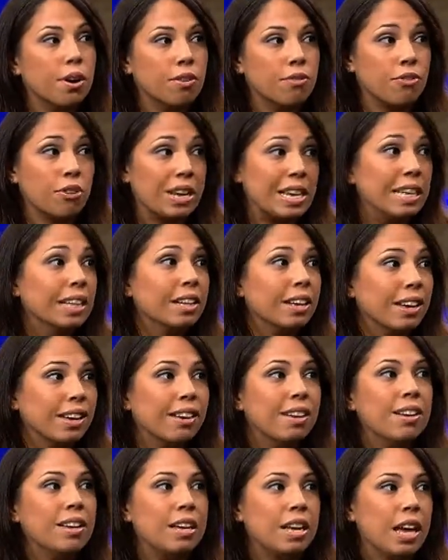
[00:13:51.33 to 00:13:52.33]
for healing.
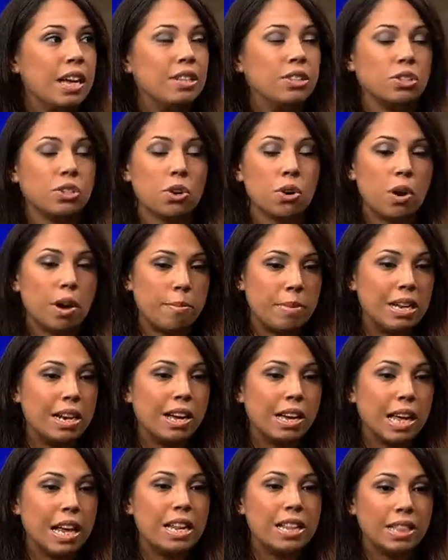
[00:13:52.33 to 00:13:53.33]
And so, I mean,
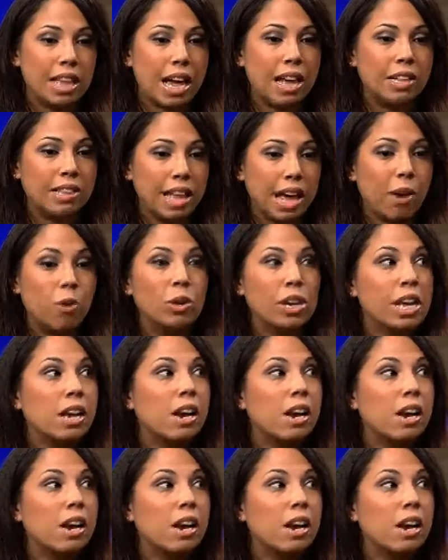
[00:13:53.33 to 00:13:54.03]
again, that only